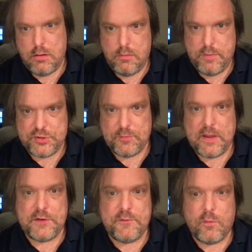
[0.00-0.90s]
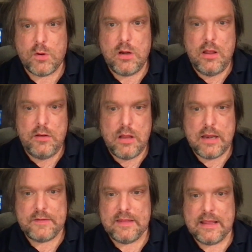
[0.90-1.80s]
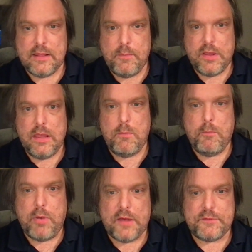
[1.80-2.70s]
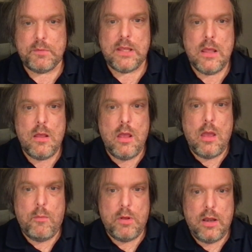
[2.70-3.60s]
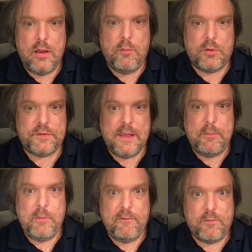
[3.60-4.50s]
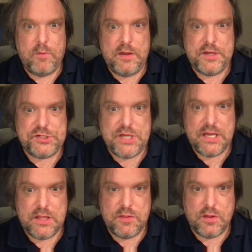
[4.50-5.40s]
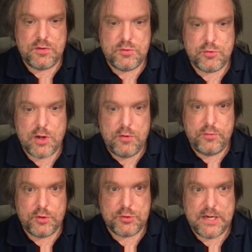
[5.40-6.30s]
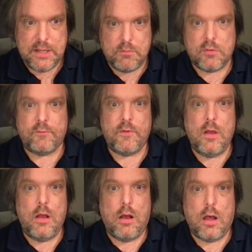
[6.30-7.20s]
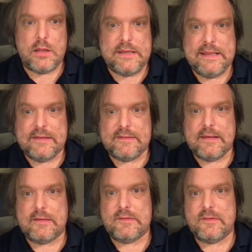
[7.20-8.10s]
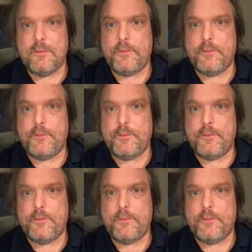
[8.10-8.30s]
bishop h4? Not as likely, but possibly. But what's keeping me from initiating the trading move on d6